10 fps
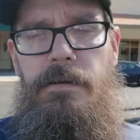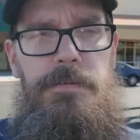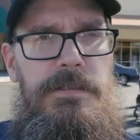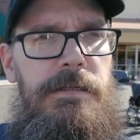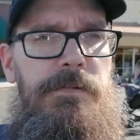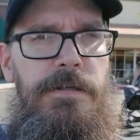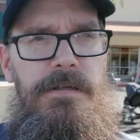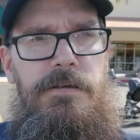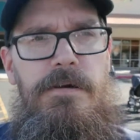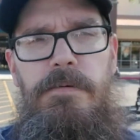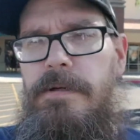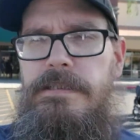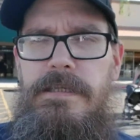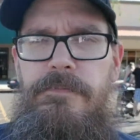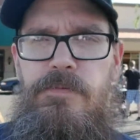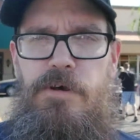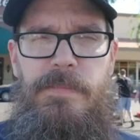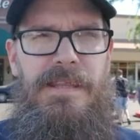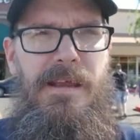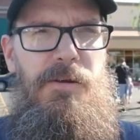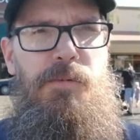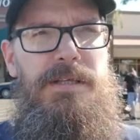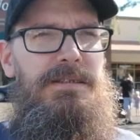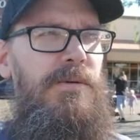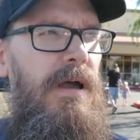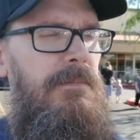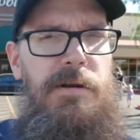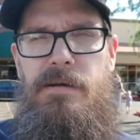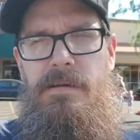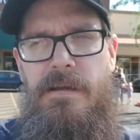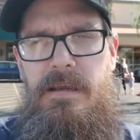There was even no reason to film in there whatsoever.